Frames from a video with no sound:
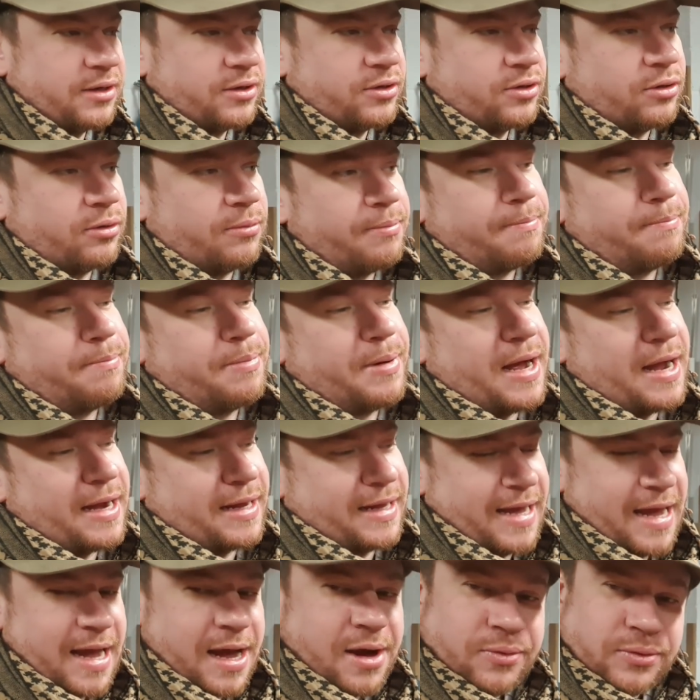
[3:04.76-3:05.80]
come back
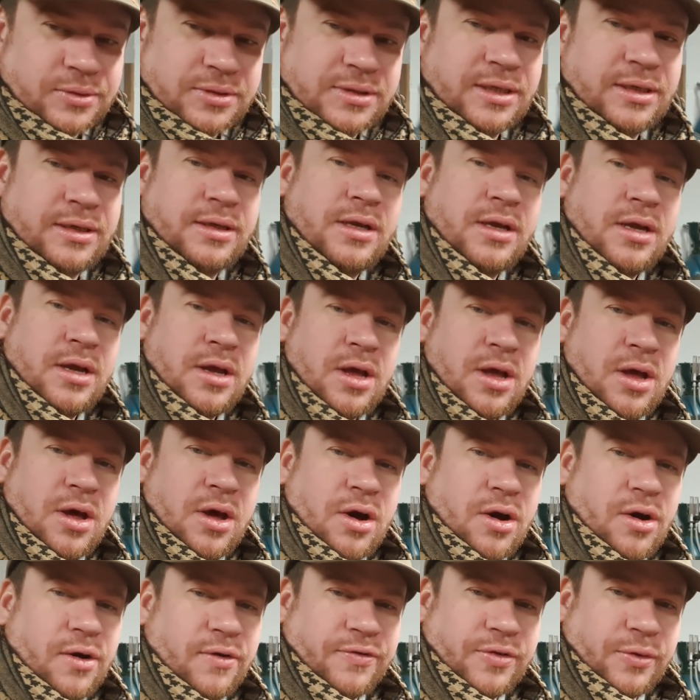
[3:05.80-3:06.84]
out
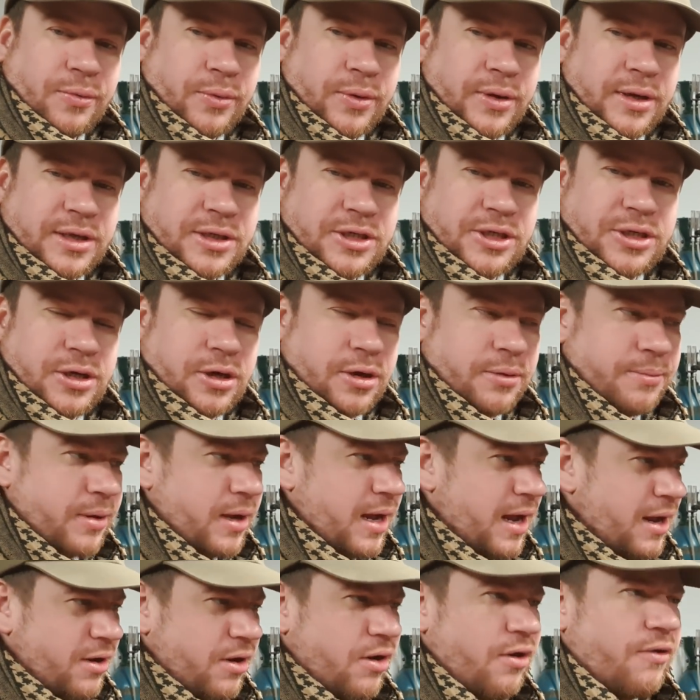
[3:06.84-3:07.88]
of the workshop,
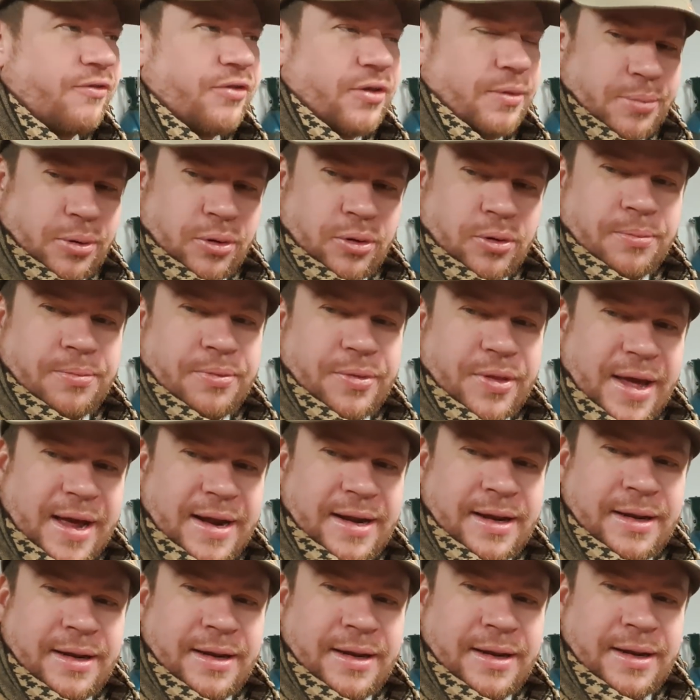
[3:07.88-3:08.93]
out of the pub then.